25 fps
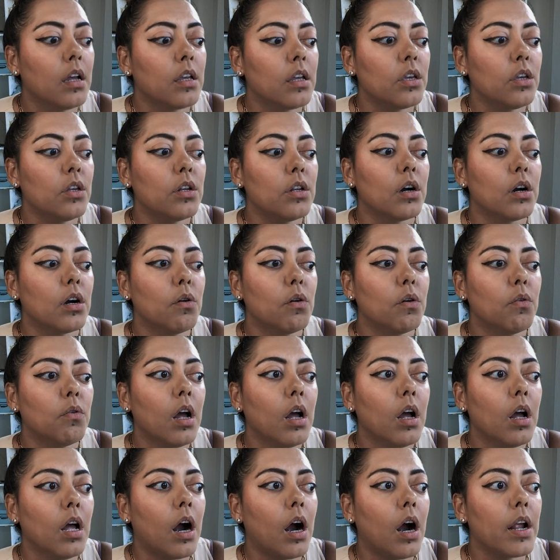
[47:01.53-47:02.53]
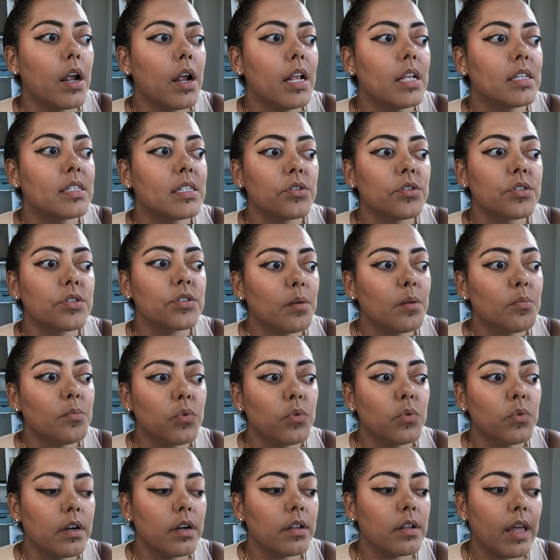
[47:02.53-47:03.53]
You know, is there
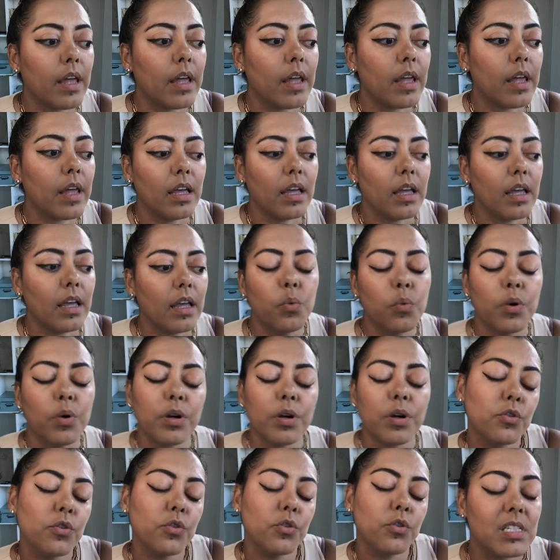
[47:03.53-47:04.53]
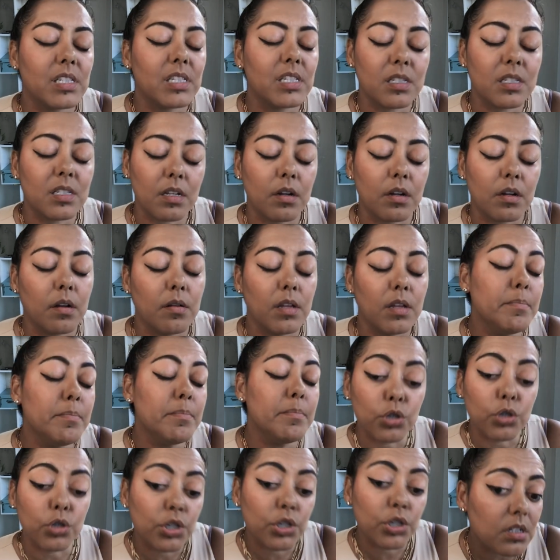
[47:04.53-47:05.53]
somewhere that like where you've been
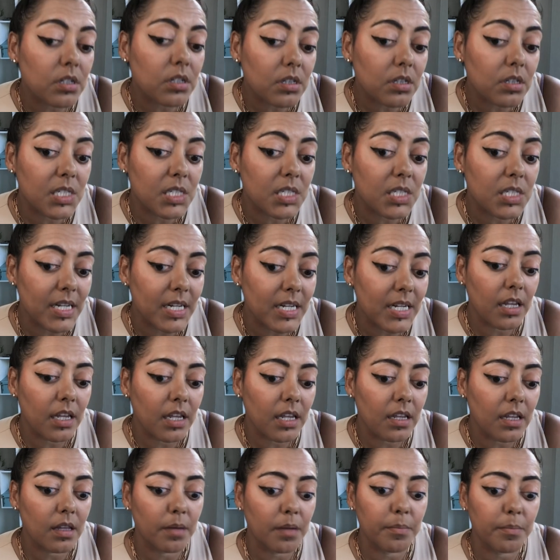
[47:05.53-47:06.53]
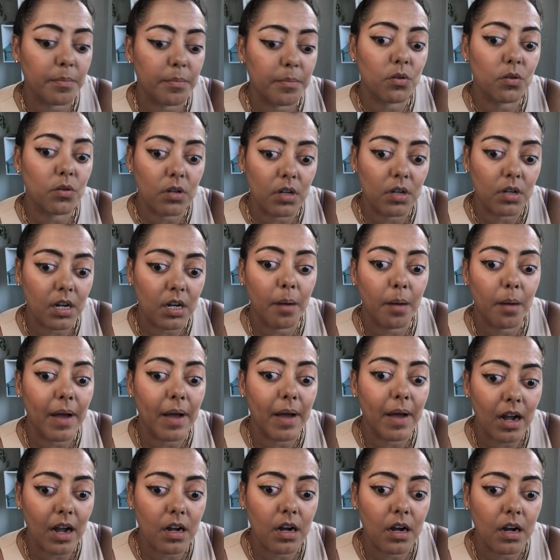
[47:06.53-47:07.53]
emotionally spending that maybe you can cut
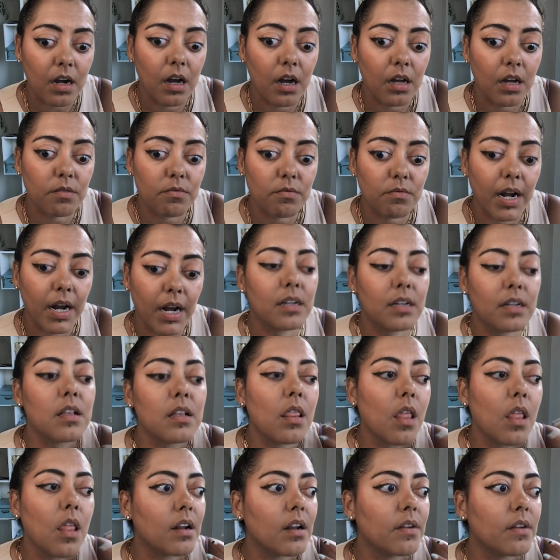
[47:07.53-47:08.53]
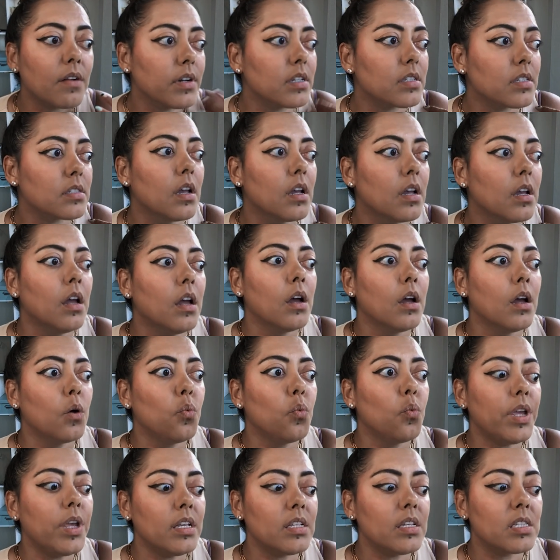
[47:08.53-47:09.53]
back on, right? Because a lot of us,
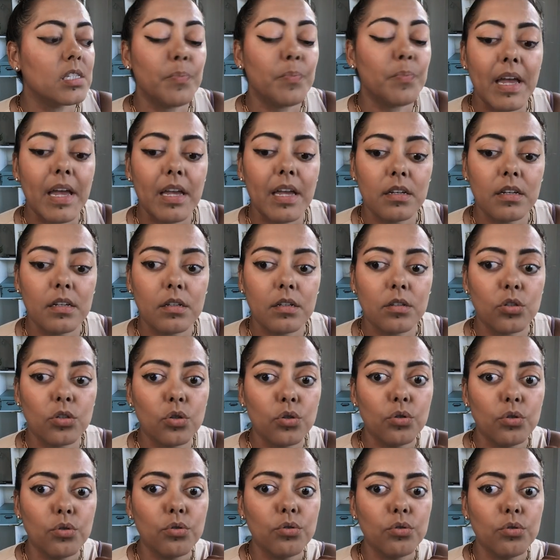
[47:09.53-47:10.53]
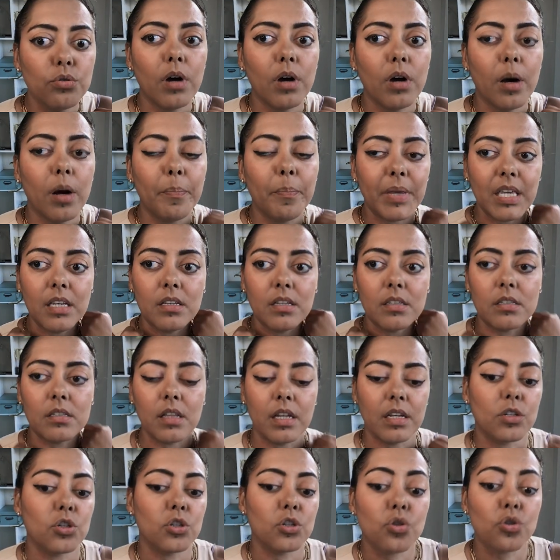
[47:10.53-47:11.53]
we spend to appease
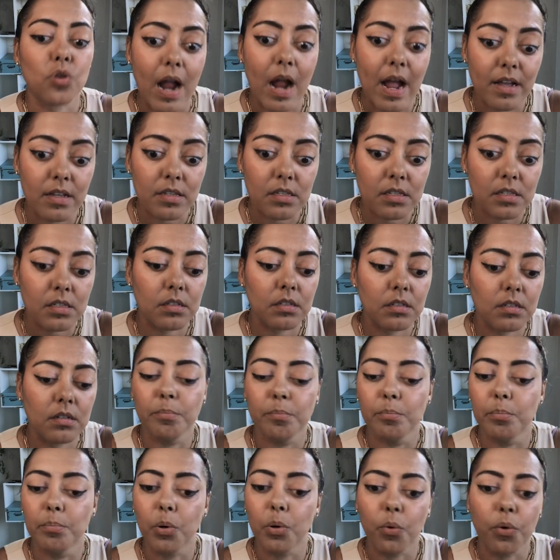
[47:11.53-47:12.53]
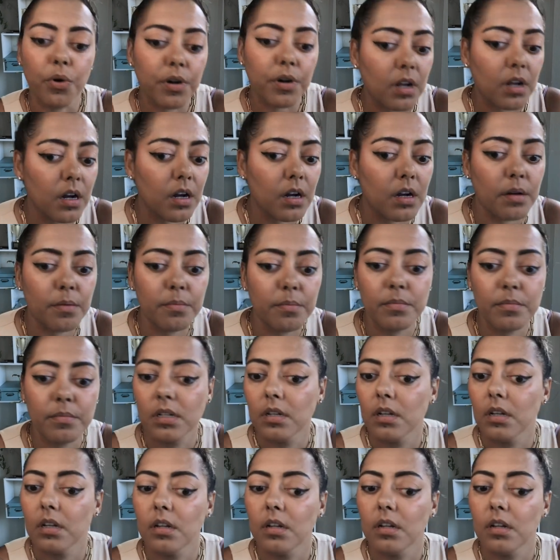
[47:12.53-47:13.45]
like stress, boredom,